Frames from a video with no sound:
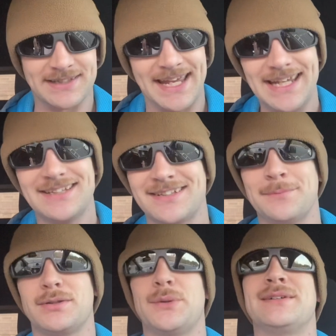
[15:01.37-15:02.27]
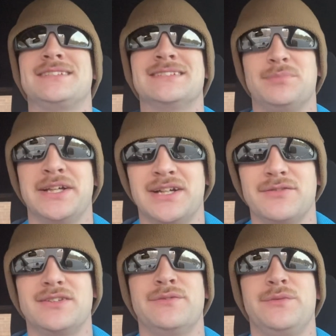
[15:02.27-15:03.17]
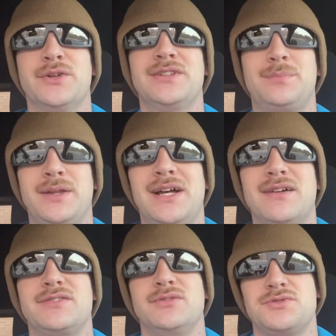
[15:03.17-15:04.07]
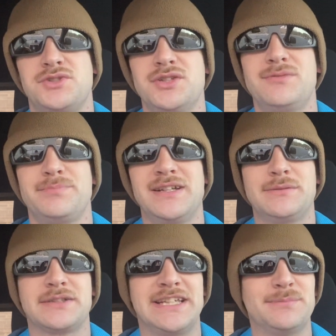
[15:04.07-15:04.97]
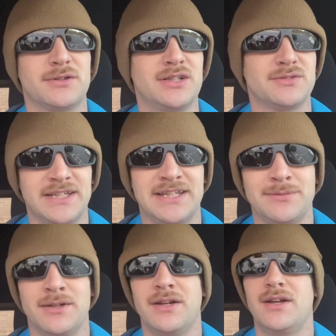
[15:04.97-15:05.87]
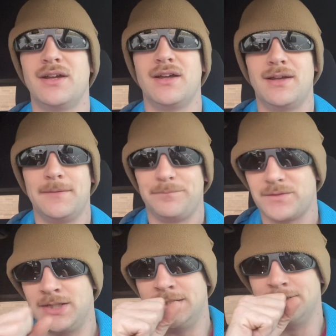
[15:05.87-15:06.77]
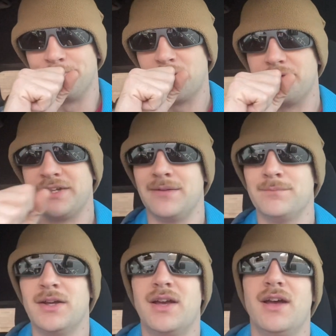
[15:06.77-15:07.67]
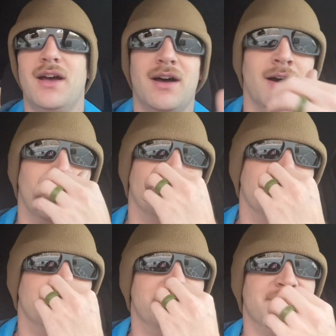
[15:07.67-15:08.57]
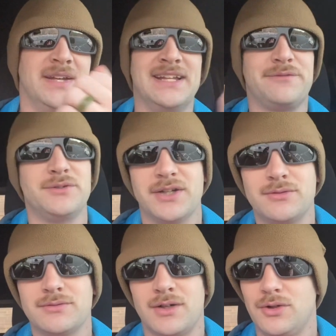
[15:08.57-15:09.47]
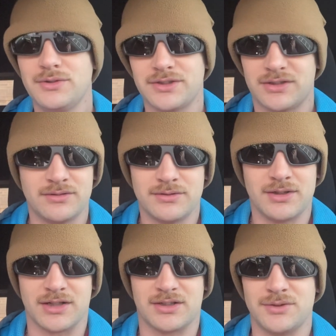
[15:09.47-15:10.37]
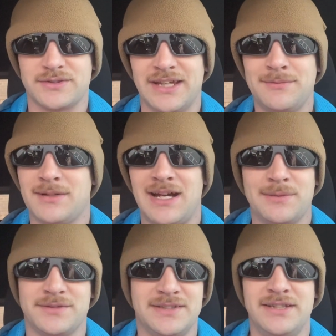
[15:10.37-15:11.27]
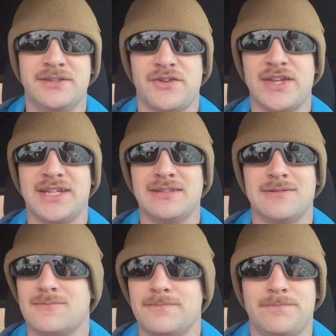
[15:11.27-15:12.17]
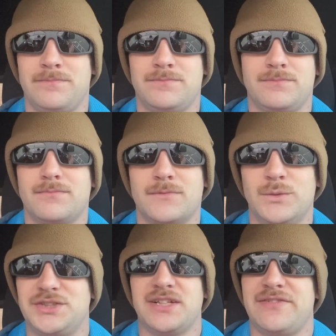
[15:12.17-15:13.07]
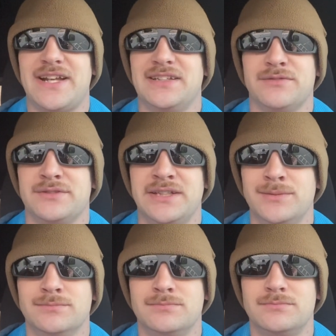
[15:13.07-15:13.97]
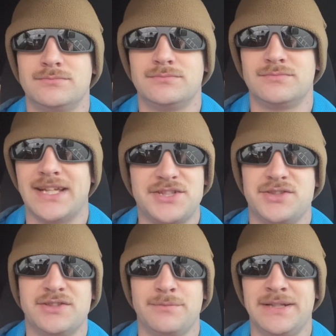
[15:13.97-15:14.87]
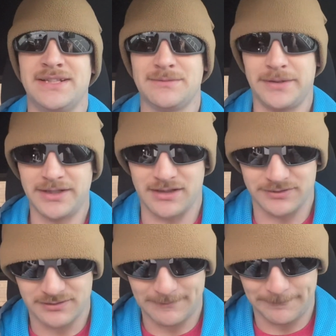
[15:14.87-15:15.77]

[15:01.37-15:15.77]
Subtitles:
I hate seeing blowouts in the playoffs. If you're in the playoffs, you should be able to keep a close game. Notre Dame. And if you don't hold a close game, I'm sitting here thinking we should have had a different team. They shouldn't have been in the playoffs.